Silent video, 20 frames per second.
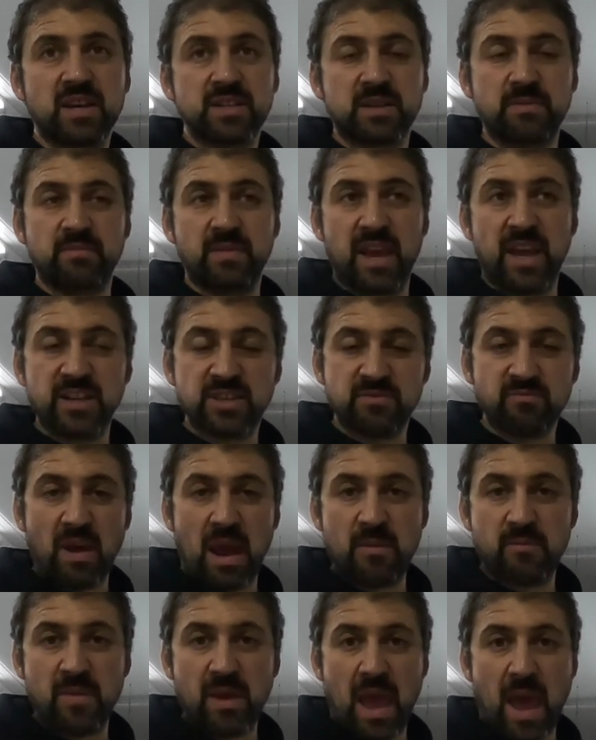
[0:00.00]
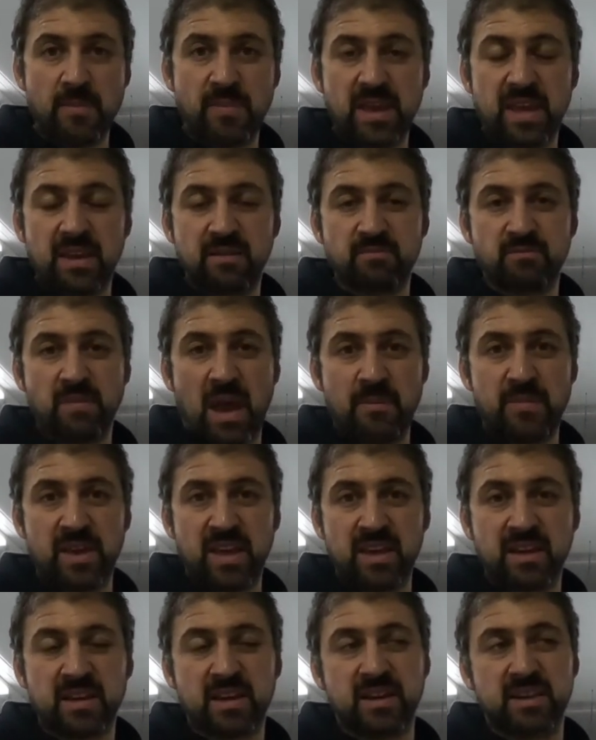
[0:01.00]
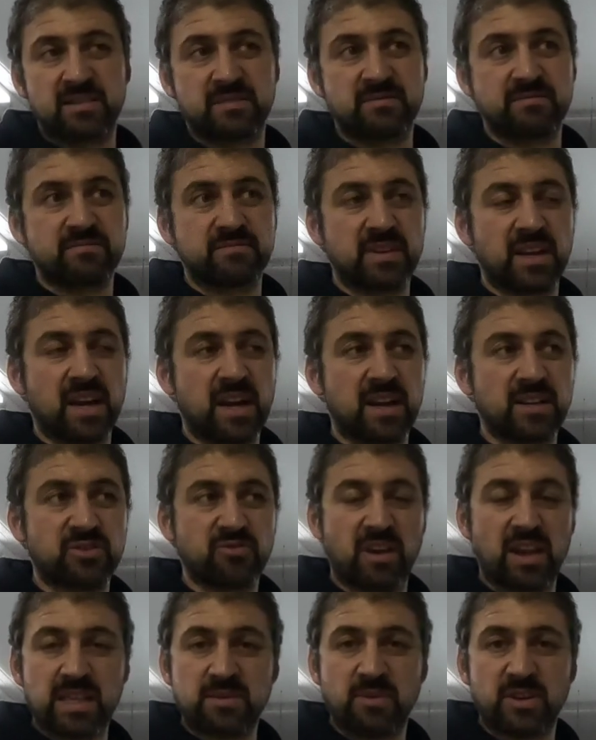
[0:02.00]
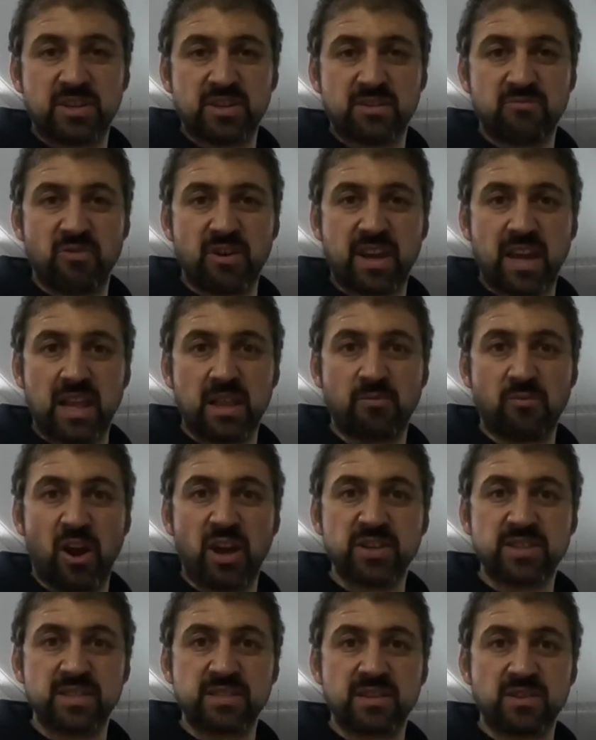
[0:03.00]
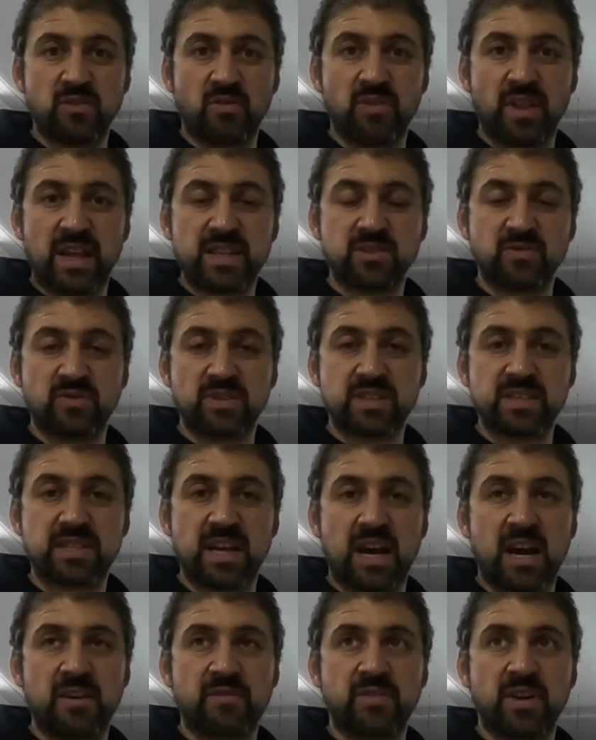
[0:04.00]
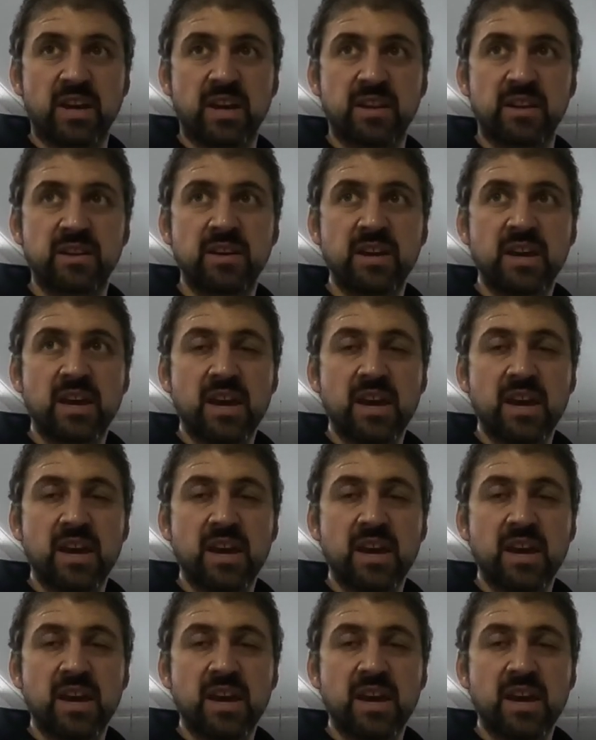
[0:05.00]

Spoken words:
engine mapping and transmission recalibrations and all that sort of stuff, and